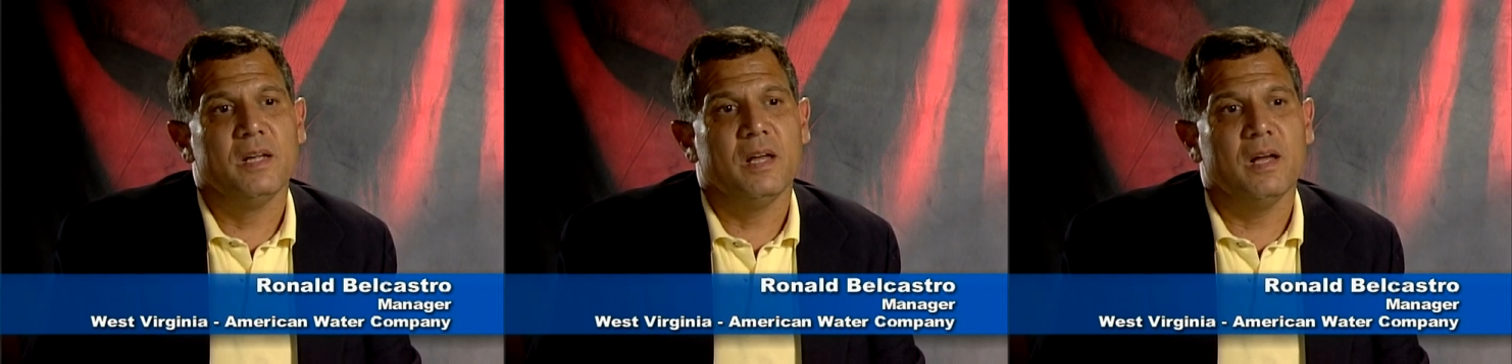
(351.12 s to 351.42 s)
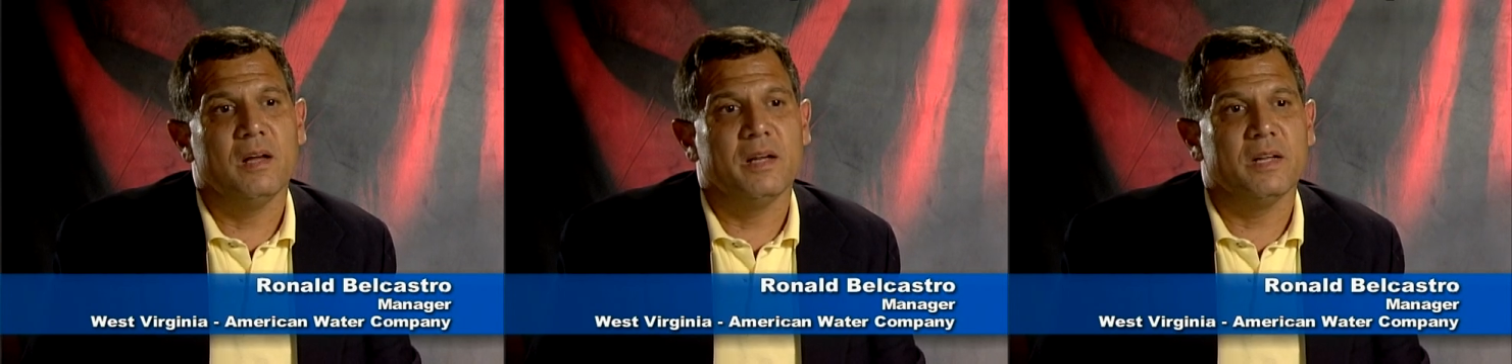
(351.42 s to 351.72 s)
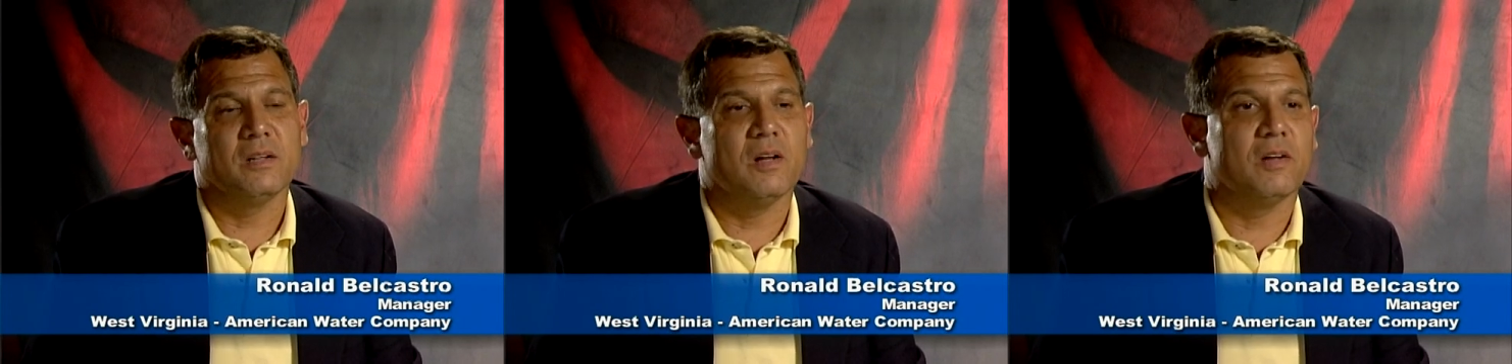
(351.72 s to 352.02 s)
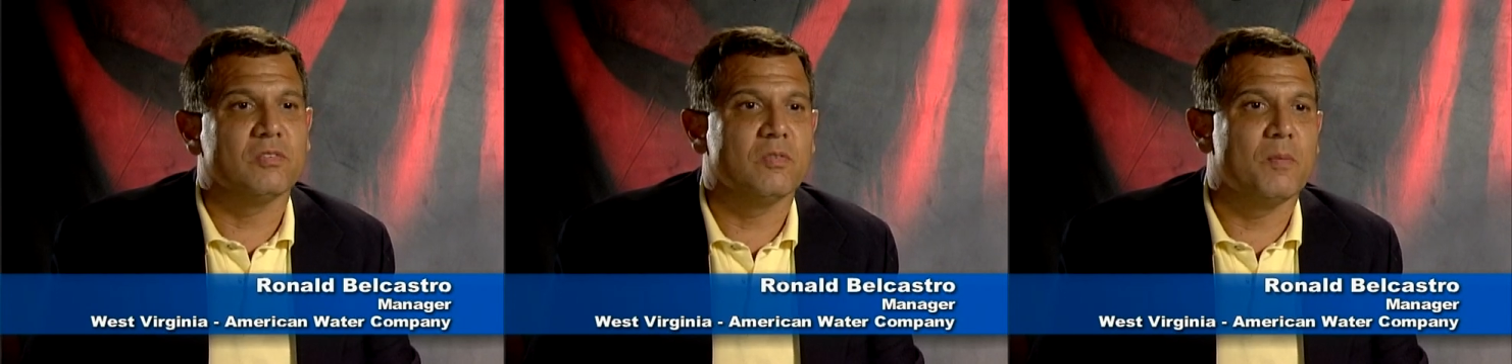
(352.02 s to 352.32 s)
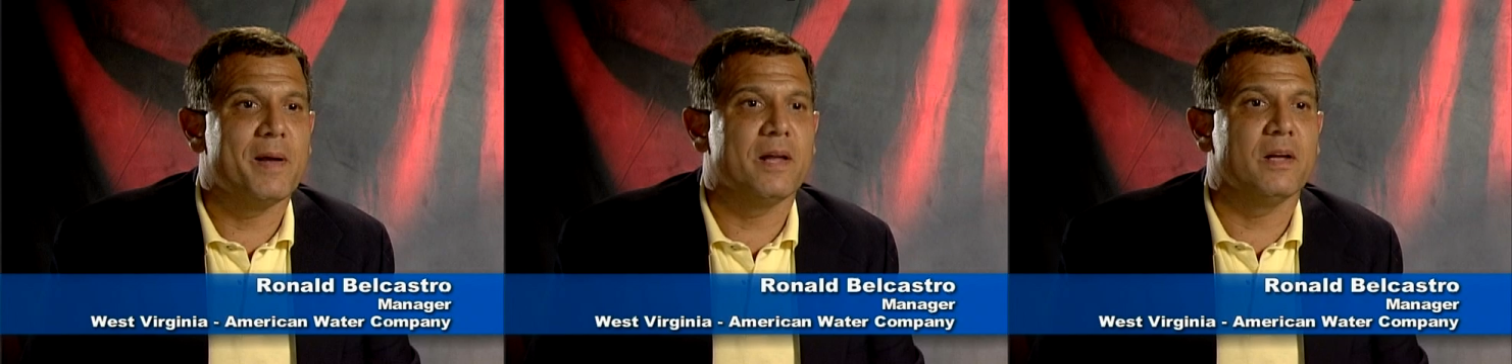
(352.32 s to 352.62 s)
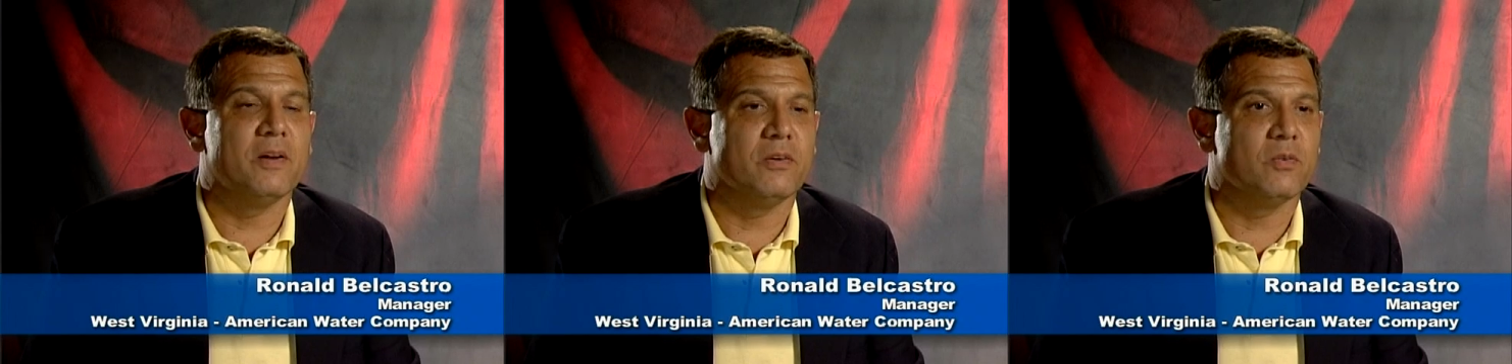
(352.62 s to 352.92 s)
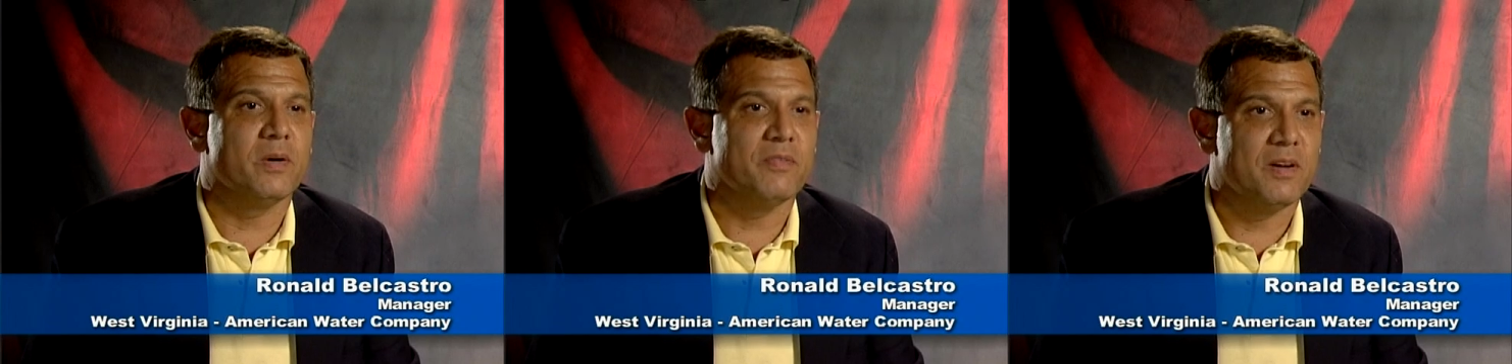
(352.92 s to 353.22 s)
at a cost of about
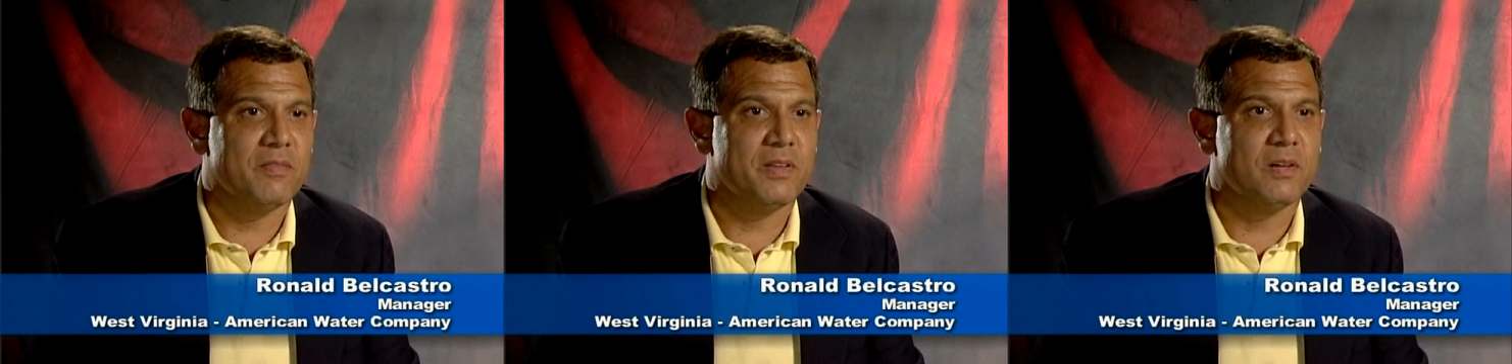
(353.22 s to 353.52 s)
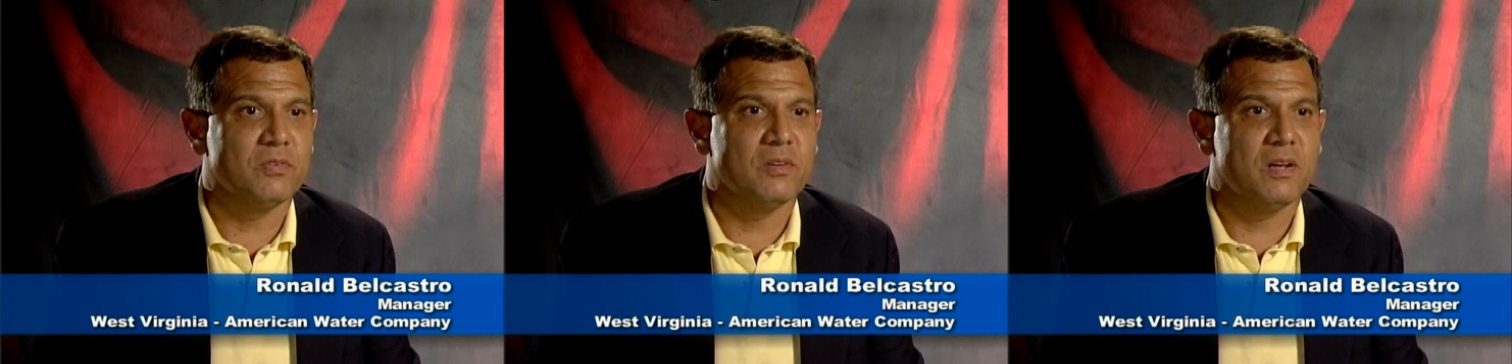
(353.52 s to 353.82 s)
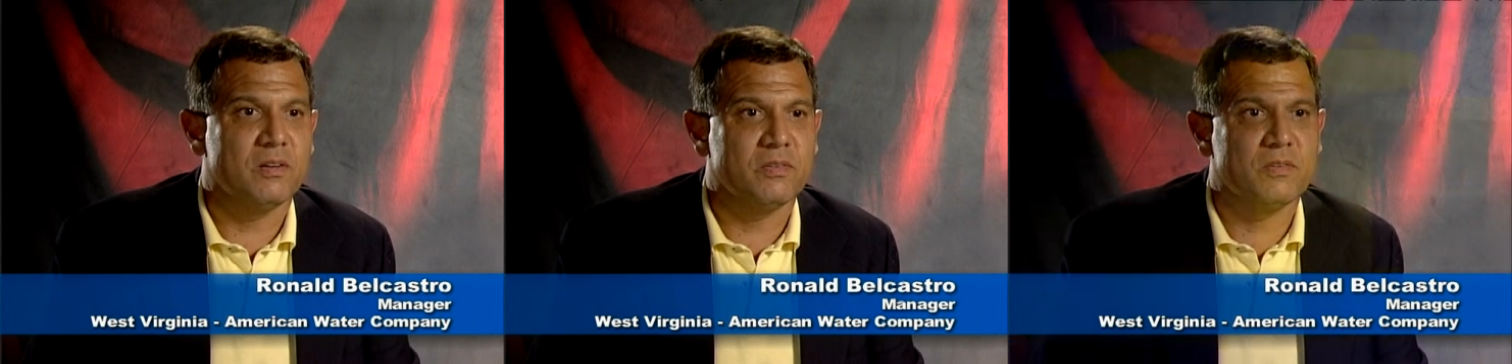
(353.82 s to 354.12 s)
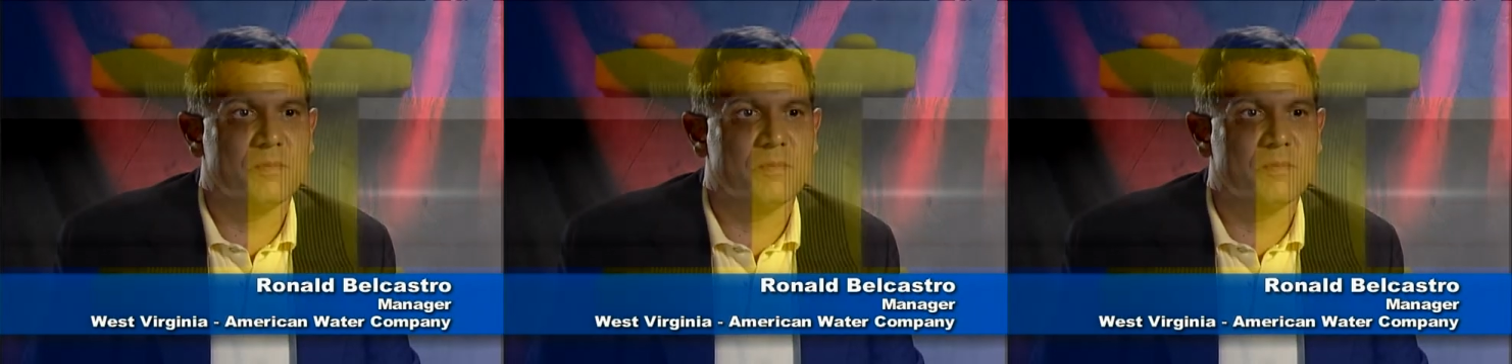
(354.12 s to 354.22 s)
$125,000.